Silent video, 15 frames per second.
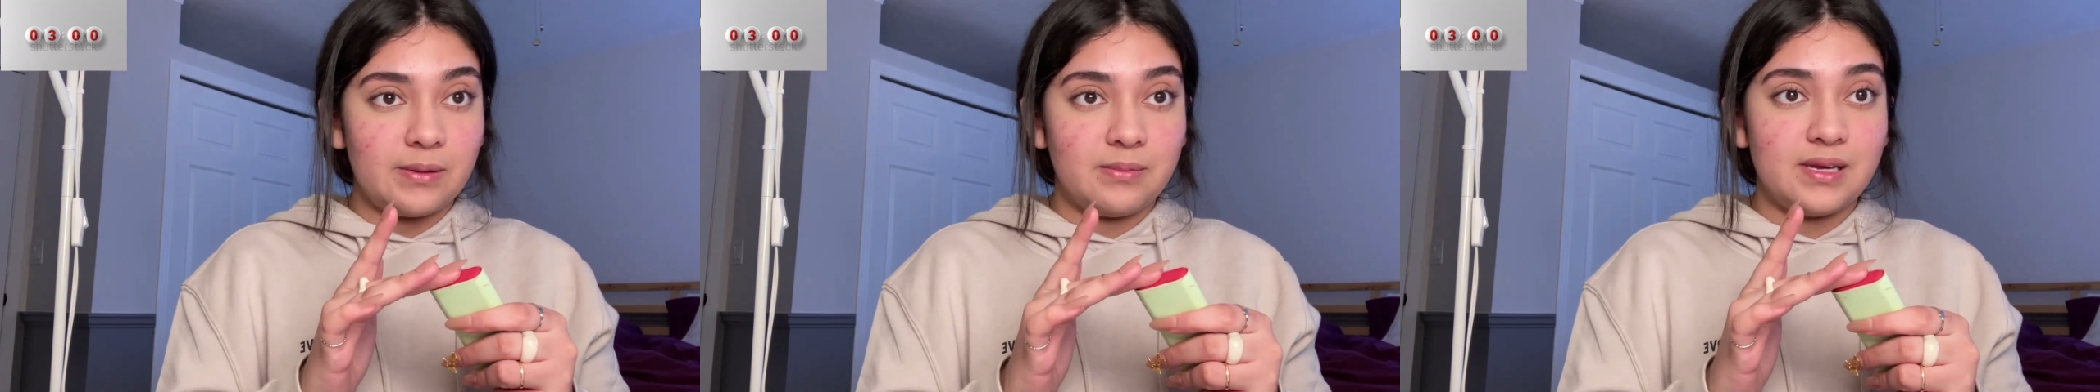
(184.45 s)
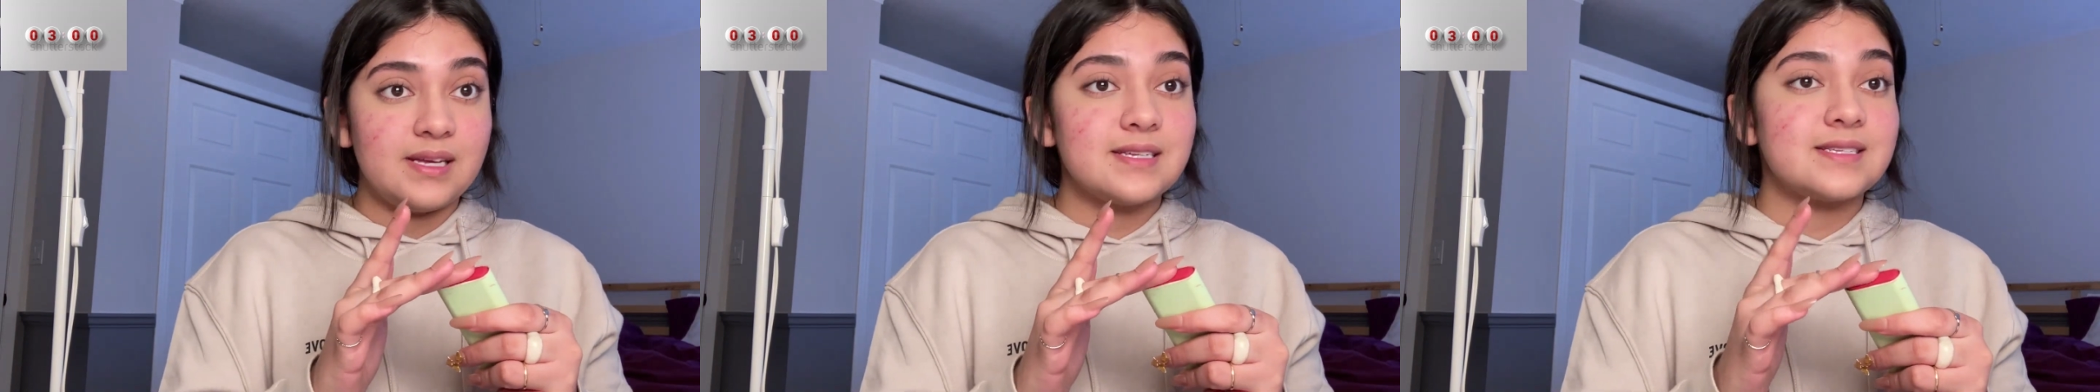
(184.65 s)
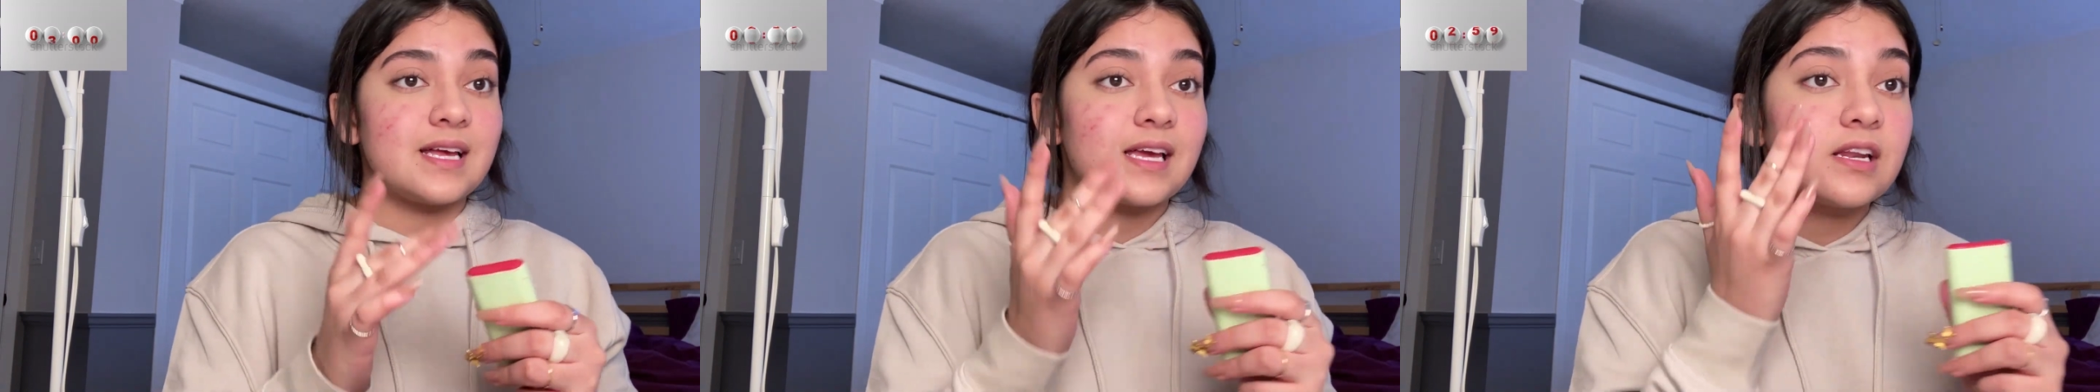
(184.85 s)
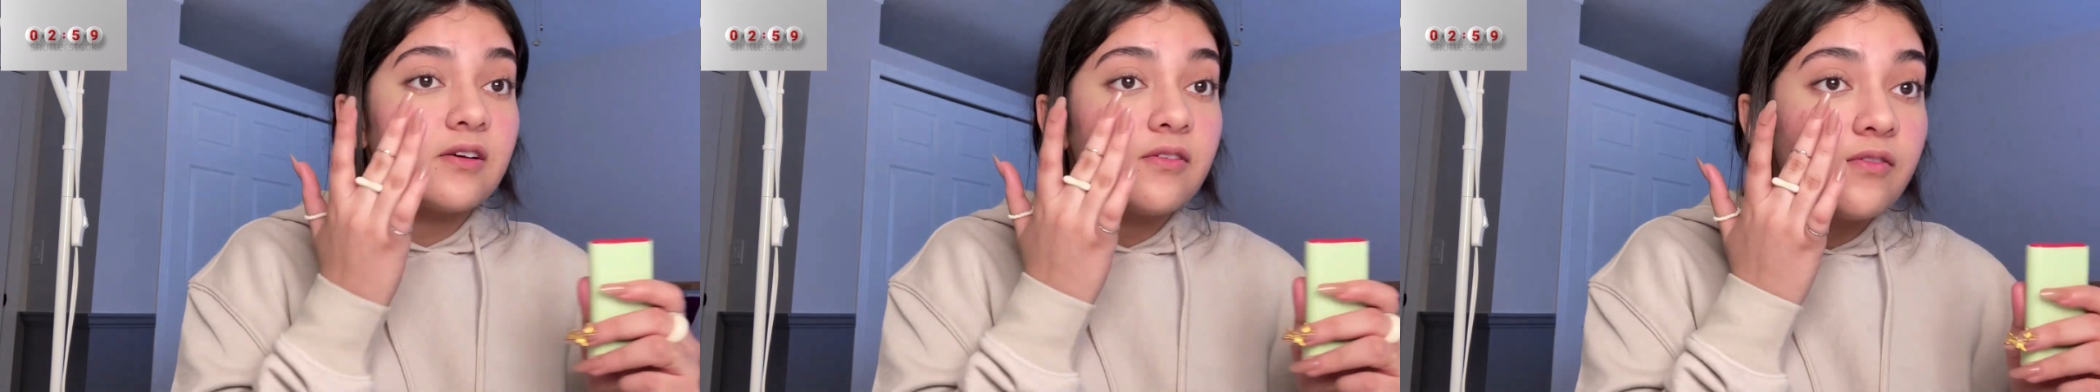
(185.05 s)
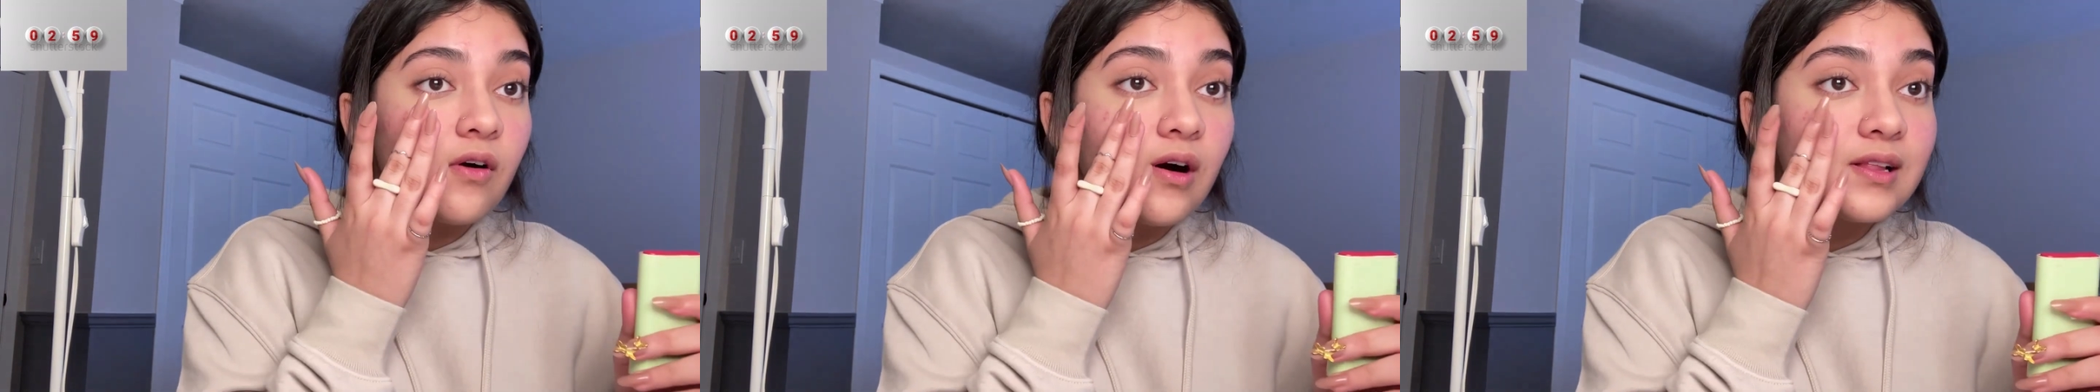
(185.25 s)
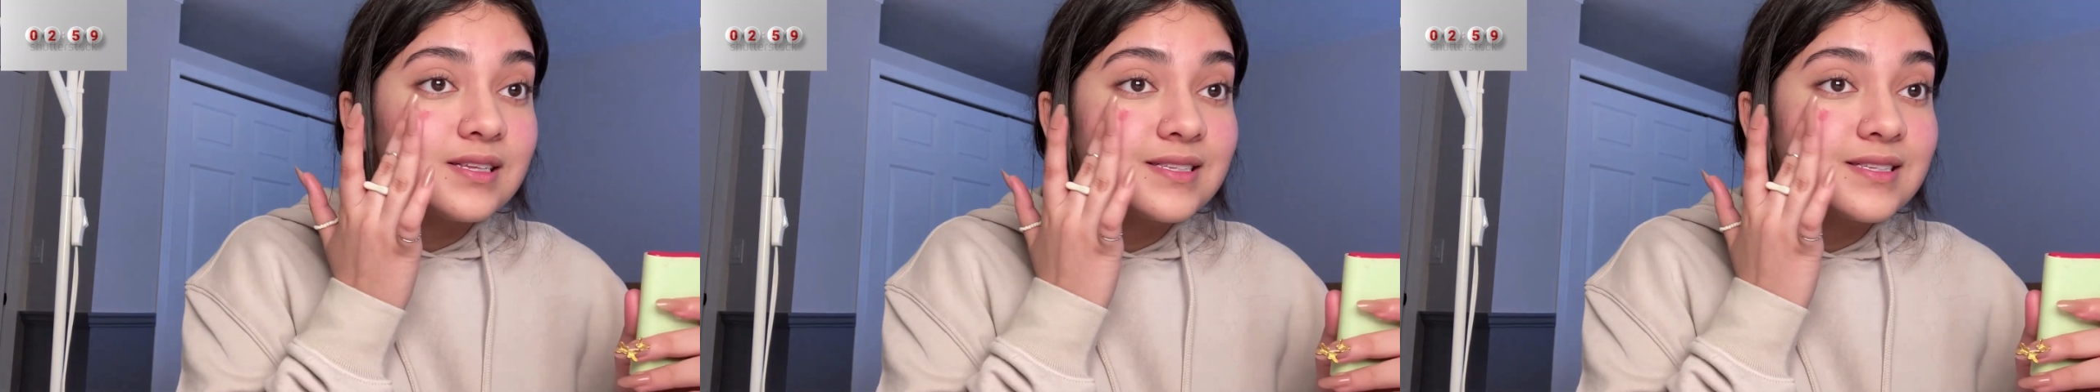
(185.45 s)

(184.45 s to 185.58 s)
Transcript: Second of all, it's a